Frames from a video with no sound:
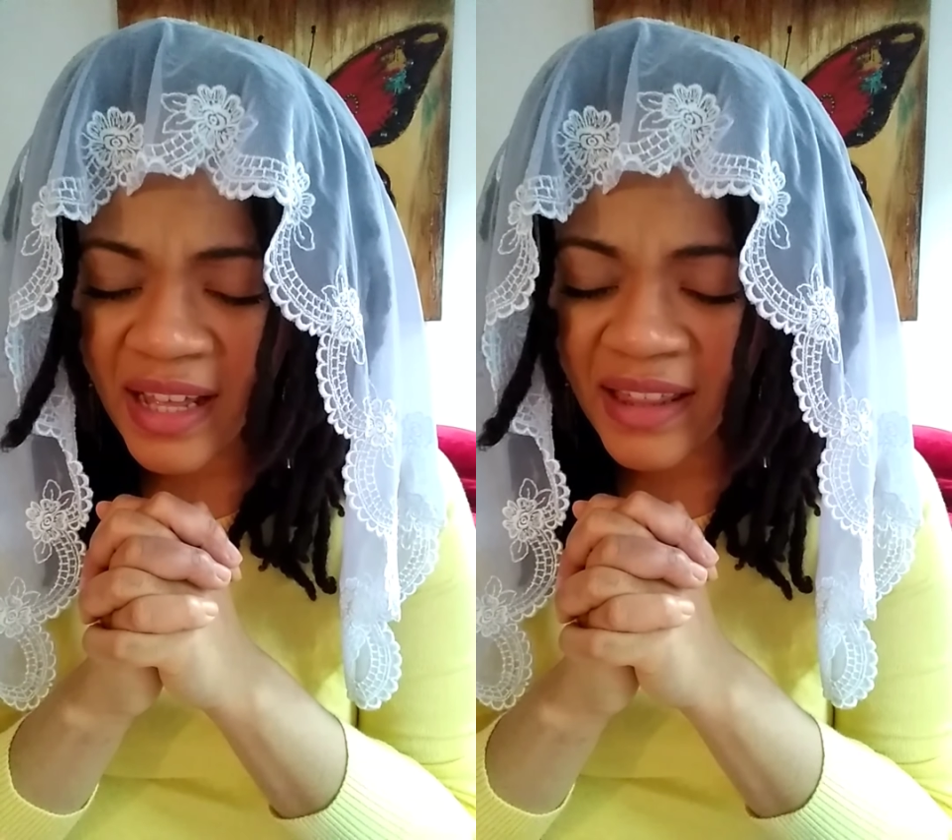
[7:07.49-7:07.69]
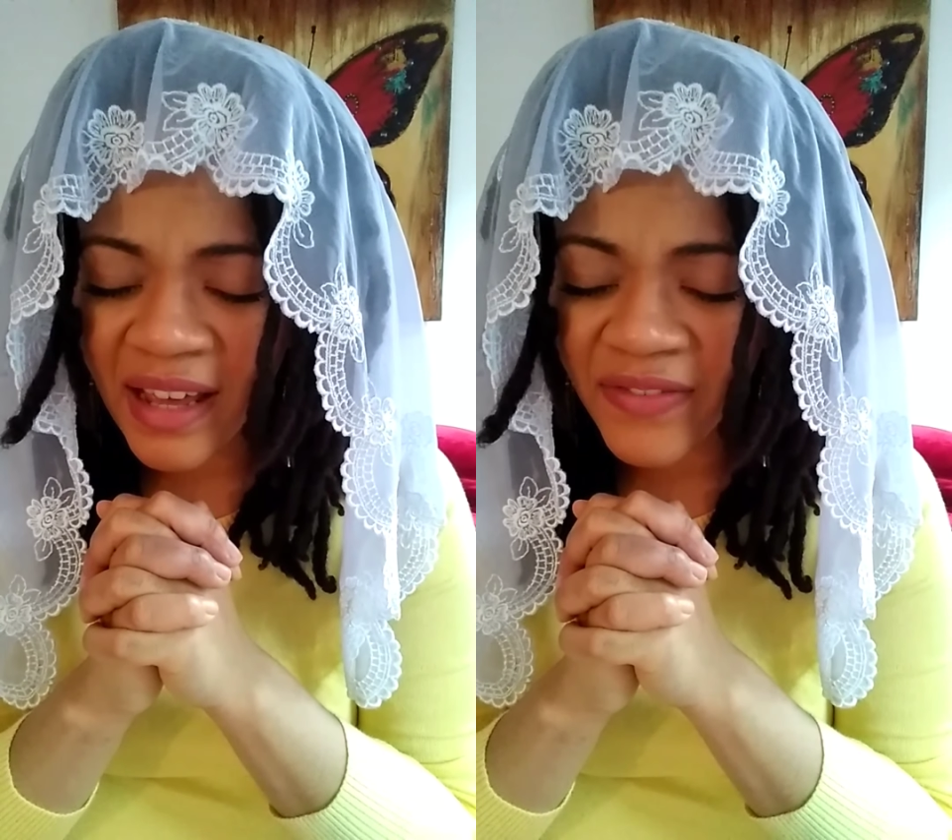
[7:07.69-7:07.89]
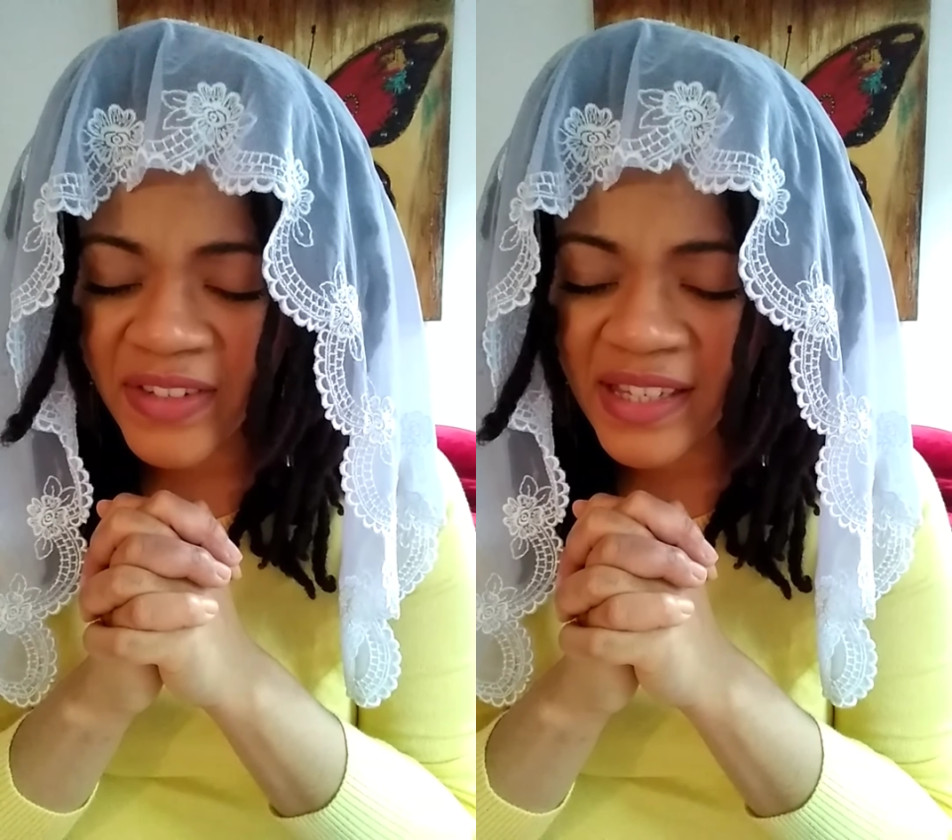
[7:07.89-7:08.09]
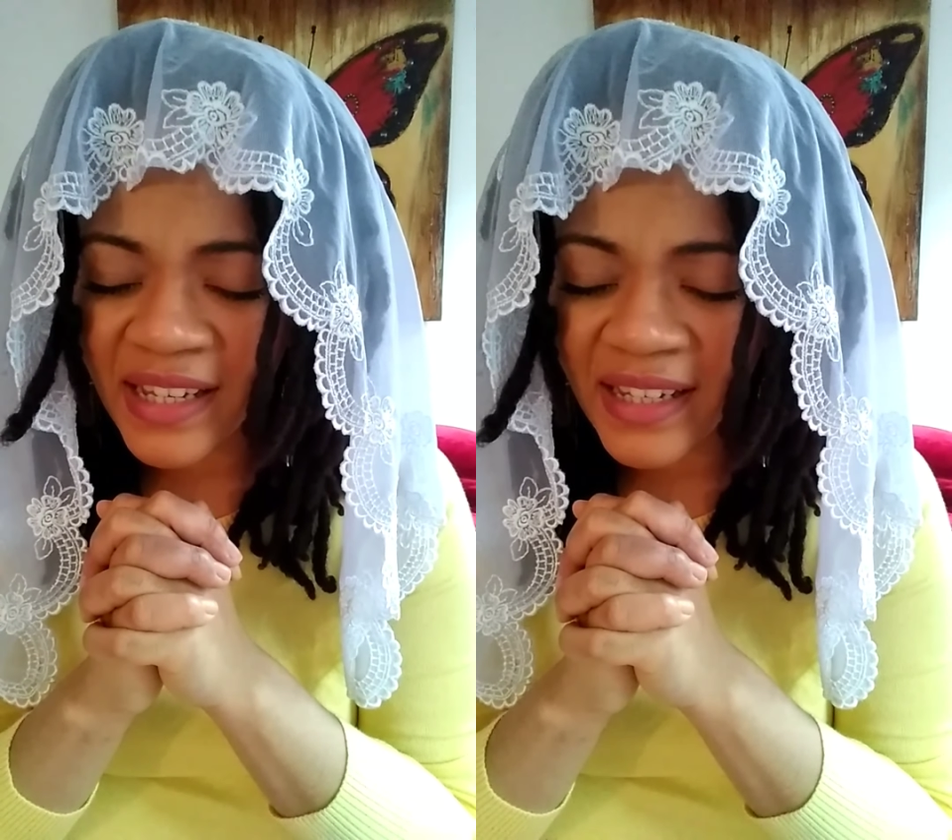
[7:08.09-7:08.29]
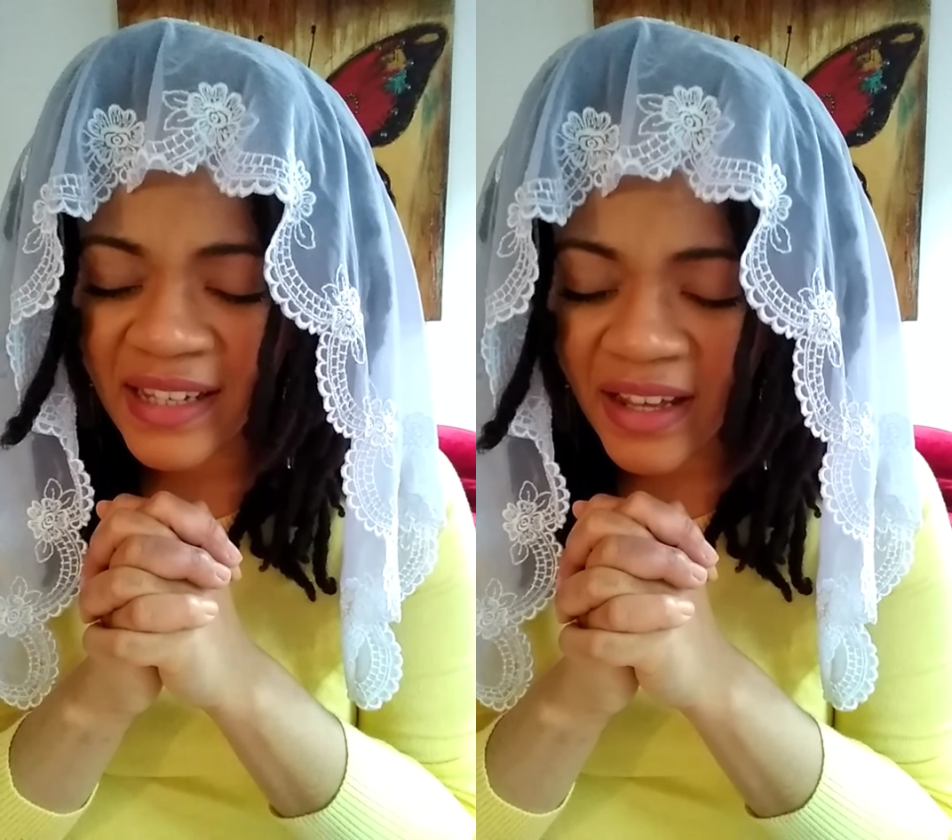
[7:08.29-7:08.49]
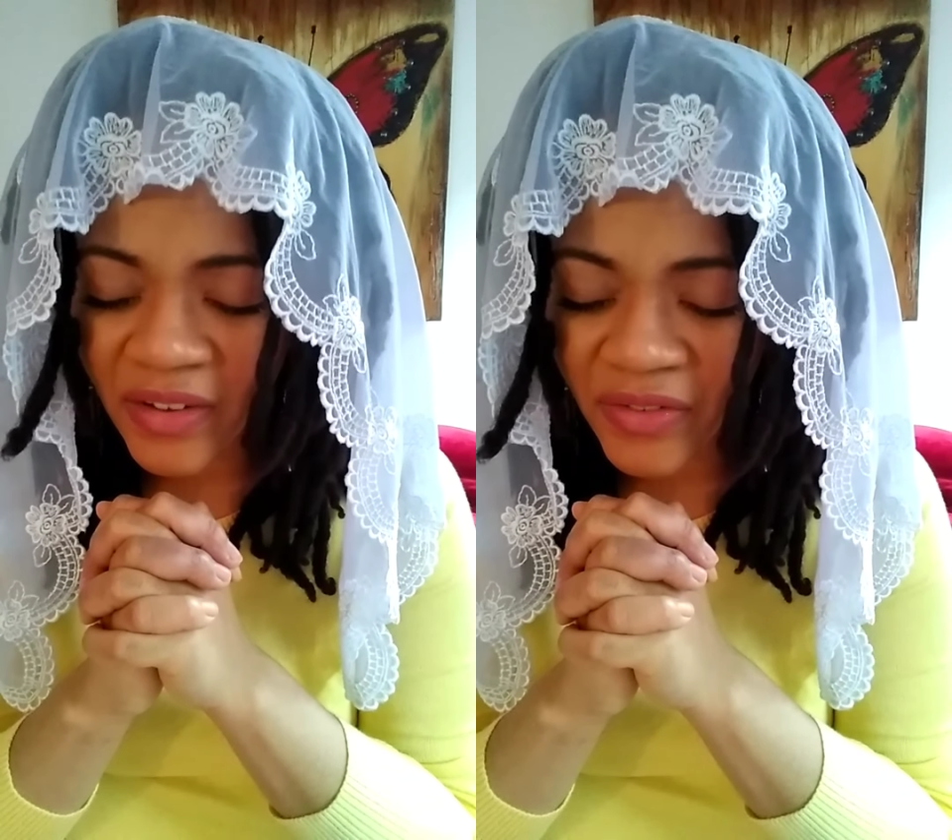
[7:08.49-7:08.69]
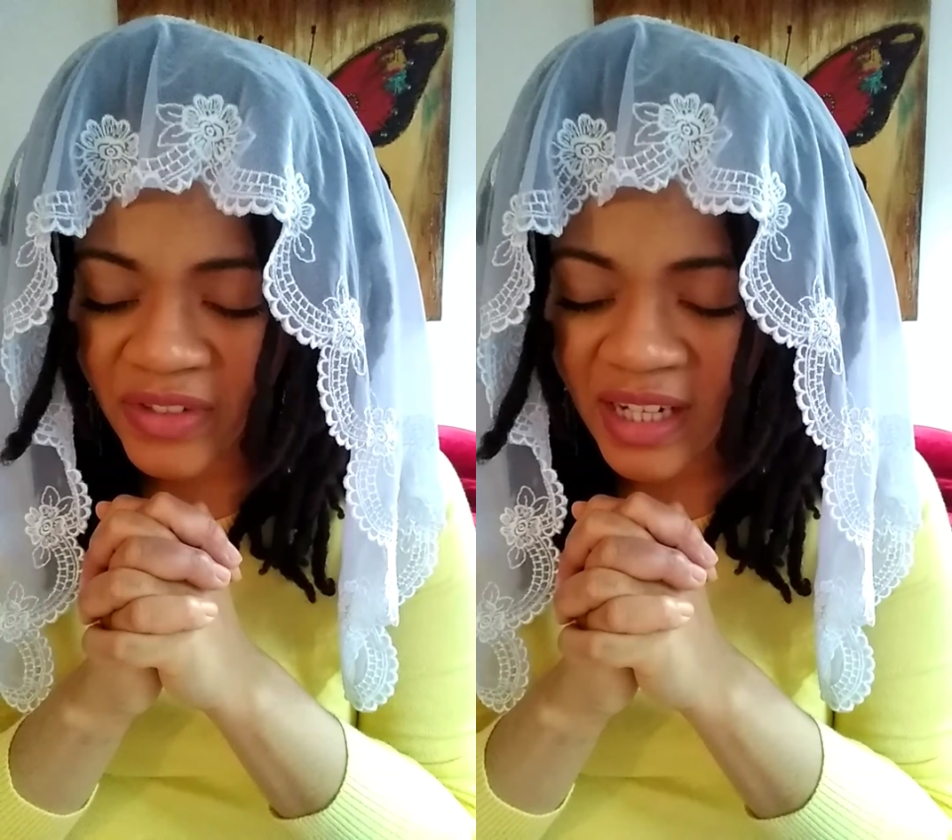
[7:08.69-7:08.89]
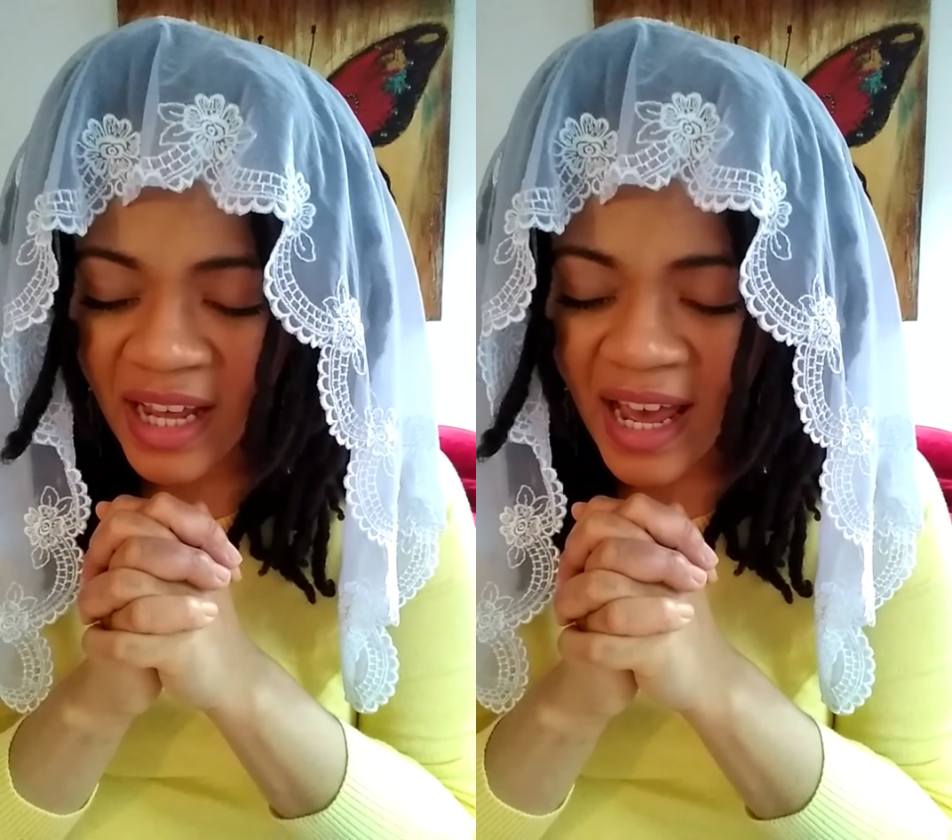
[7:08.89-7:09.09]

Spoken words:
that life is a gift,